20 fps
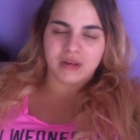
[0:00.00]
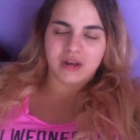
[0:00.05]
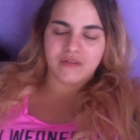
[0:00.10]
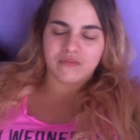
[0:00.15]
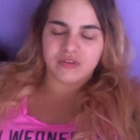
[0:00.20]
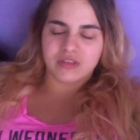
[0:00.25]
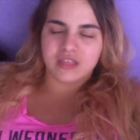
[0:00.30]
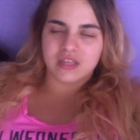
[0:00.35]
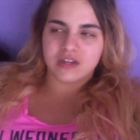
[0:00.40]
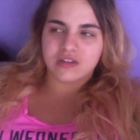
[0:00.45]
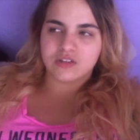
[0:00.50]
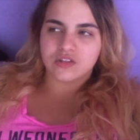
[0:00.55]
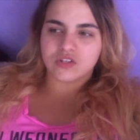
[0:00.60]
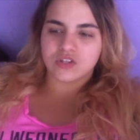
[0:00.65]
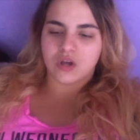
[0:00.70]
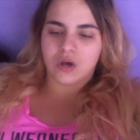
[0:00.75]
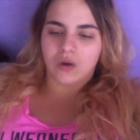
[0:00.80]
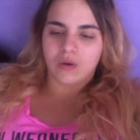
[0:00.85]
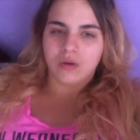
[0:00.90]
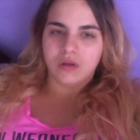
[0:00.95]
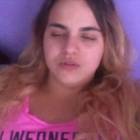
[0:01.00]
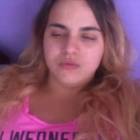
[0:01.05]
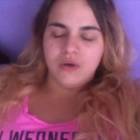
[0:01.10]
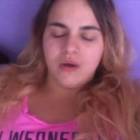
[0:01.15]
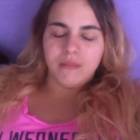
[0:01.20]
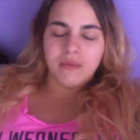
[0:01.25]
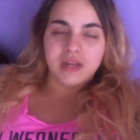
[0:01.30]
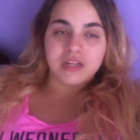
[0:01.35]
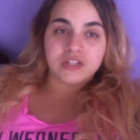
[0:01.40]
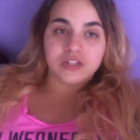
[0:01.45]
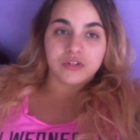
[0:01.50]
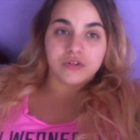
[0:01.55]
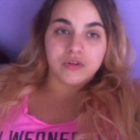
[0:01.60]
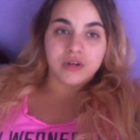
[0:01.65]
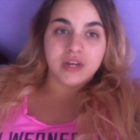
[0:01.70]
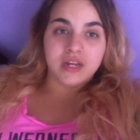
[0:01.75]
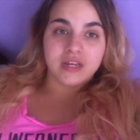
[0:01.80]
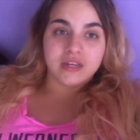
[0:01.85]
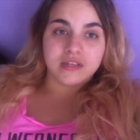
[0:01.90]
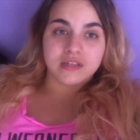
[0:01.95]
and everything. So I want my
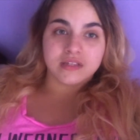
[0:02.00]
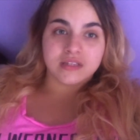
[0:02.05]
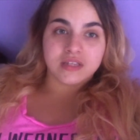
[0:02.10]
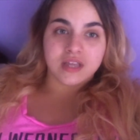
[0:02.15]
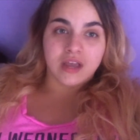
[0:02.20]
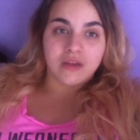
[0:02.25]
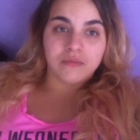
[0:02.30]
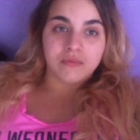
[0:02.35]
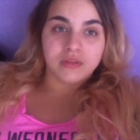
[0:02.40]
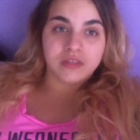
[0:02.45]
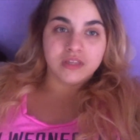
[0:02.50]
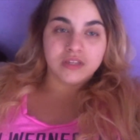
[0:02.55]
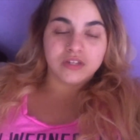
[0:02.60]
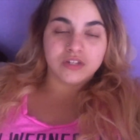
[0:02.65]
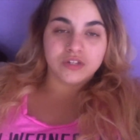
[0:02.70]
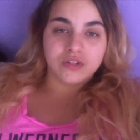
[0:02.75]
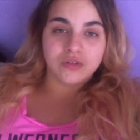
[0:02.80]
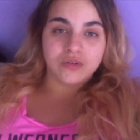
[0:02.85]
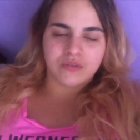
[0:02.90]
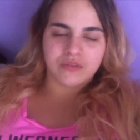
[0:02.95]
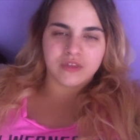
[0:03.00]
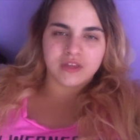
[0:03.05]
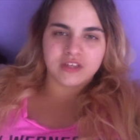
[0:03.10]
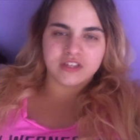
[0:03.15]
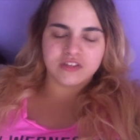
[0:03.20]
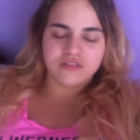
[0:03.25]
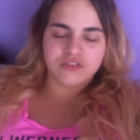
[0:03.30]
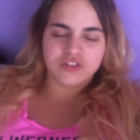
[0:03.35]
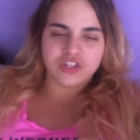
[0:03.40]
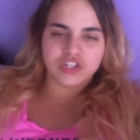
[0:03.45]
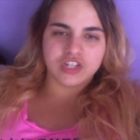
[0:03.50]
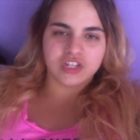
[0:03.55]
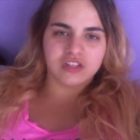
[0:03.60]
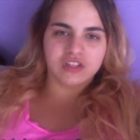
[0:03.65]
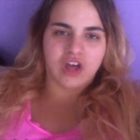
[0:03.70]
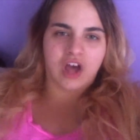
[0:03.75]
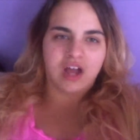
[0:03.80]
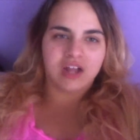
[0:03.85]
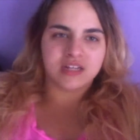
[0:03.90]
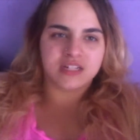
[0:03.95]
degrees. I really do. Things are just a
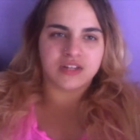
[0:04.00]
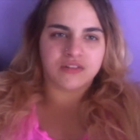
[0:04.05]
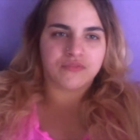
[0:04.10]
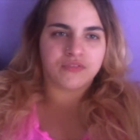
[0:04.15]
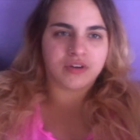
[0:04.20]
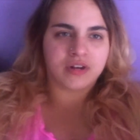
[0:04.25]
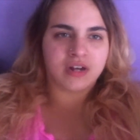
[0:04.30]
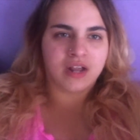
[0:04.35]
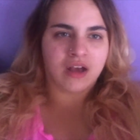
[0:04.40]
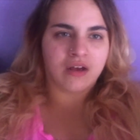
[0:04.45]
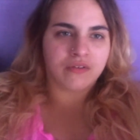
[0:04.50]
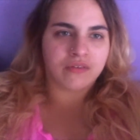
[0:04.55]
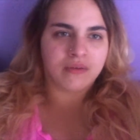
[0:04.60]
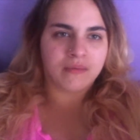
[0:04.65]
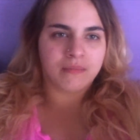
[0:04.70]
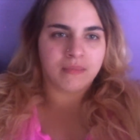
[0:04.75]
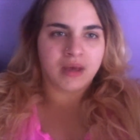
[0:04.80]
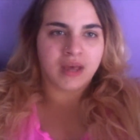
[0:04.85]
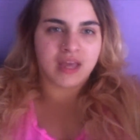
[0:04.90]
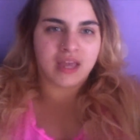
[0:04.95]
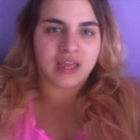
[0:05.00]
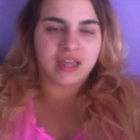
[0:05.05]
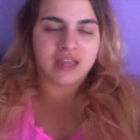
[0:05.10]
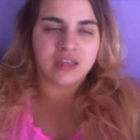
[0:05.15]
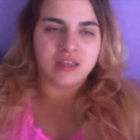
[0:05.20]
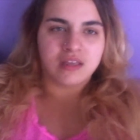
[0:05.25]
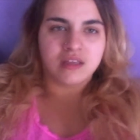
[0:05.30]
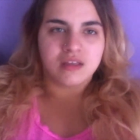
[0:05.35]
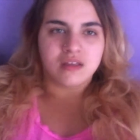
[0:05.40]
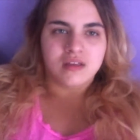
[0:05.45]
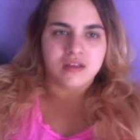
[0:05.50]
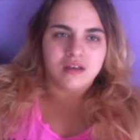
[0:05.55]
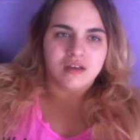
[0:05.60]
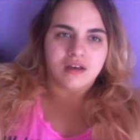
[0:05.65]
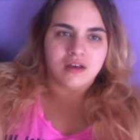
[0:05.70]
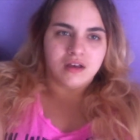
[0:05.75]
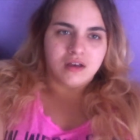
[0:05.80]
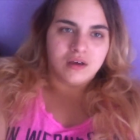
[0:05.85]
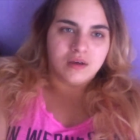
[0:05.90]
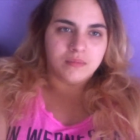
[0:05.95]
lot different now that my
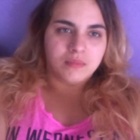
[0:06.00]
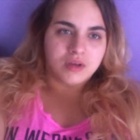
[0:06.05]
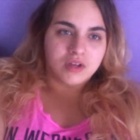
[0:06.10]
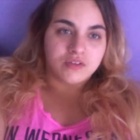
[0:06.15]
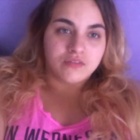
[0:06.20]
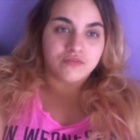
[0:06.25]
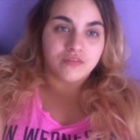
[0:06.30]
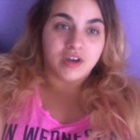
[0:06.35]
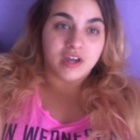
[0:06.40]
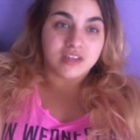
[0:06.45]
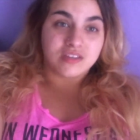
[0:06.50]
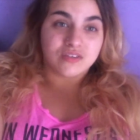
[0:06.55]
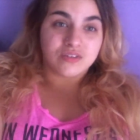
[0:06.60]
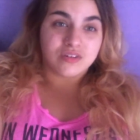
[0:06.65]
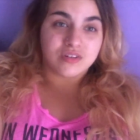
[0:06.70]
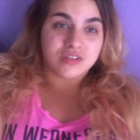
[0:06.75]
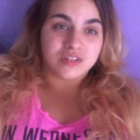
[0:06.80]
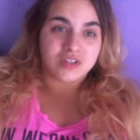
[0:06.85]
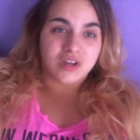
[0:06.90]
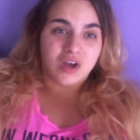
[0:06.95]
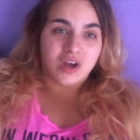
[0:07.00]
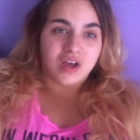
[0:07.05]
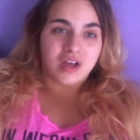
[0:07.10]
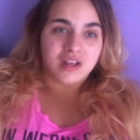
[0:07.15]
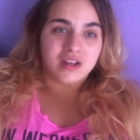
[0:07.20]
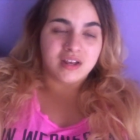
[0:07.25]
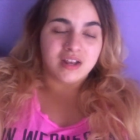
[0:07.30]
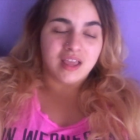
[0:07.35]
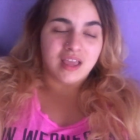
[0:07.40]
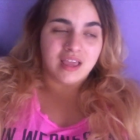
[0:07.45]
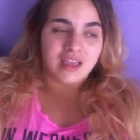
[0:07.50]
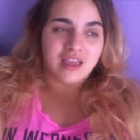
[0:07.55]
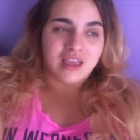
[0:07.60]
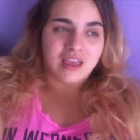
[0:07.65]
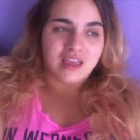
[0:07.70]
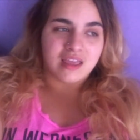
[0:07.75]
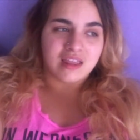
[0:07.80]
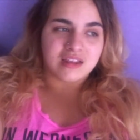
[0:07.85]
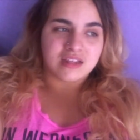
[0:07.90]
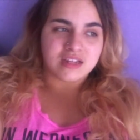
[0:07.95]
um, advisor is gone
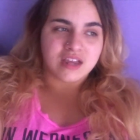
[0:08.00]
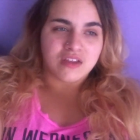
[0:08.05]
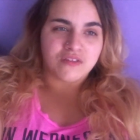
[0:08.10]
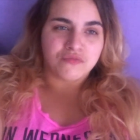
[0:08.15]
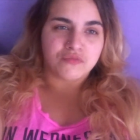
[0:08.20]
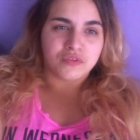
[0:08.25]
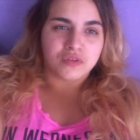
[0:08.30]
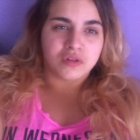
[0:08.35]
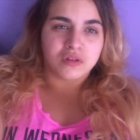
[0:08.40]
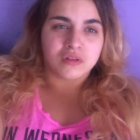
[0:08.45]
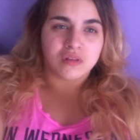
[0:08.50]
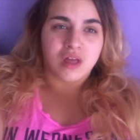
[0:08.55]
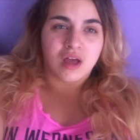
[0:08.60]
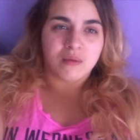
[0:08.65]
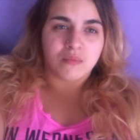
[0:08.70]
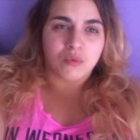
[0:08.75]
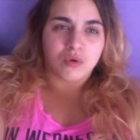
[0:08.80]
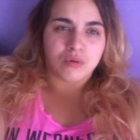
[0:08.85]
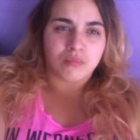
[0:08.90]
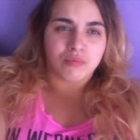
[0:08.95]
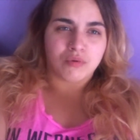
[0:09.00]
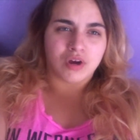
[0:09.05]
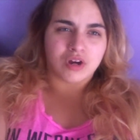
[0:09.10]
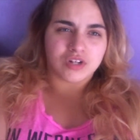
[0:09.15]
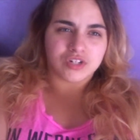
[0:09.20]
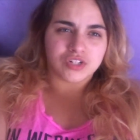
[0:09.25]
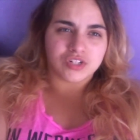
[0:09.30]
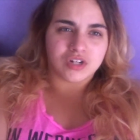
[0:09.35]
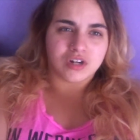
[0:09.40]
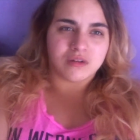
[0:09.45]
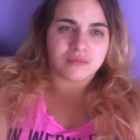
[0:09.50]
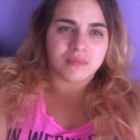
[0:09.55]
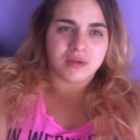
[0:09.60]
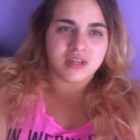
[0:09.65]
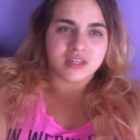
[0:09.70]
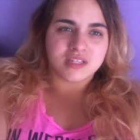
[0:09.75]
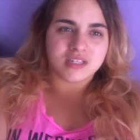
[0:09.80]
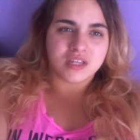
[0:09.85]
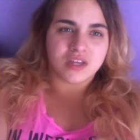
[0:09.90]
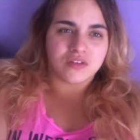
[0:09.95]
and I feel a lot more pressure on
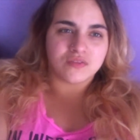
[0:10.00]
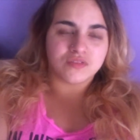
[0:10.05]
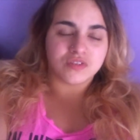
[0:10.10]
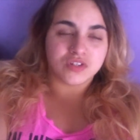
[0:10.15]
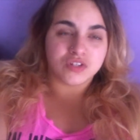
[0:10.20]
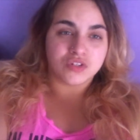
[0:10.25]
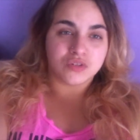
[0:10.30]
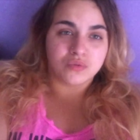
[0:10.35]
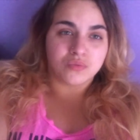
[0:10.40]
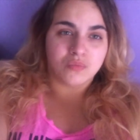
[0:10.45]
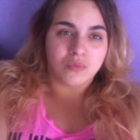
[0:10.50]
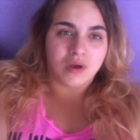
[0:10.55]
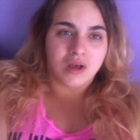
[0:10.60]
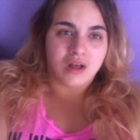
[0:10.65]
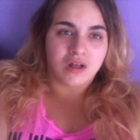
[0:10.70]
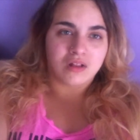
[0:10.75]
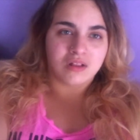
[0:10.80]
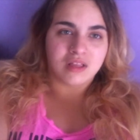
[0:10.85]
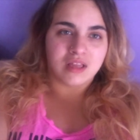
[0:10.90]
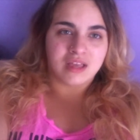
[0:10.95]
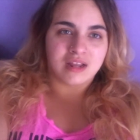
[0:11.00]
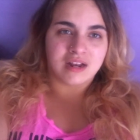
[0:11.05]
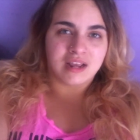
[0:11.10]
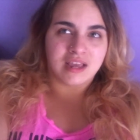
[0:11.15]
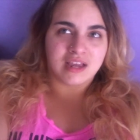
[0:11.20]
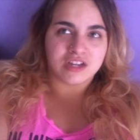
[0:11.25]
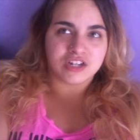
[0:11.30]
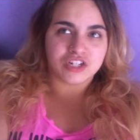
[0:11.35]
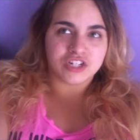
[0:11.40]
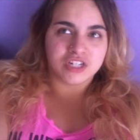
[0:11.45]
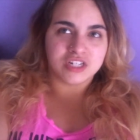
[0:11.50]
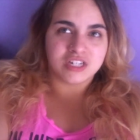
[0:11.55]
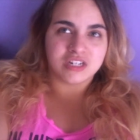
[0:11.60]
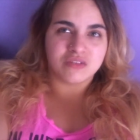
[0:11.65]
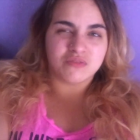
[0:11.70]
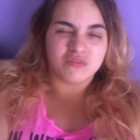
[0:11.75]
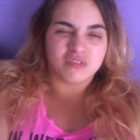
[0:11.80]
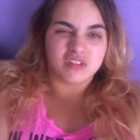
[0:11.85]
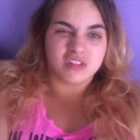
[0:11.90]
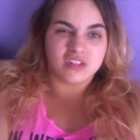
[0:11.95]
myself to do well and I actually
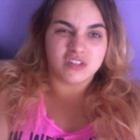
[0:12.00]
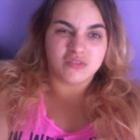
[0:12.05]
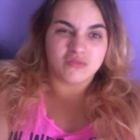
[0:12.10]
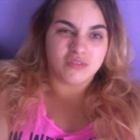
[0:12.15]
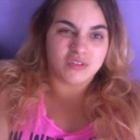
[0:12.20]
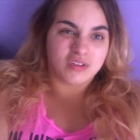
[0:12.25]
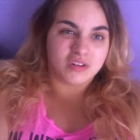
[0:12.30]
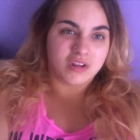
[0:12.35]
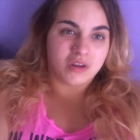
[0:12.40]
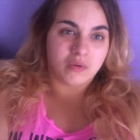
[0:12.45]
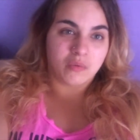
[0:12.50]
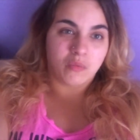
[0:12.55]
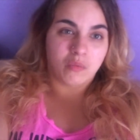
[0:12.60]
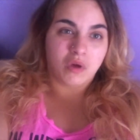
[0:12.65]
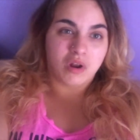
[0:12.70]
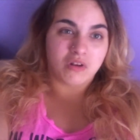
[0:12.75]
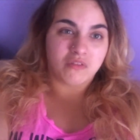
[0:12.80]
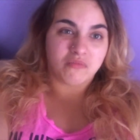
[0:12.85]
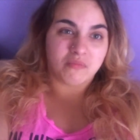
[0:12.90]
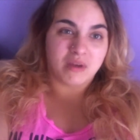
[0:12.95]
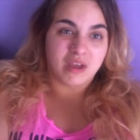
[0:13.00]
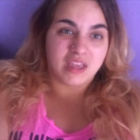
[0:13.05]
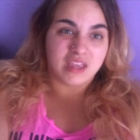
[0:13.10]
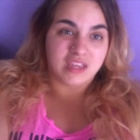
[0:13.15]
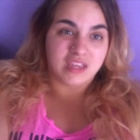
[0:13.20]
didn't really do good in one of my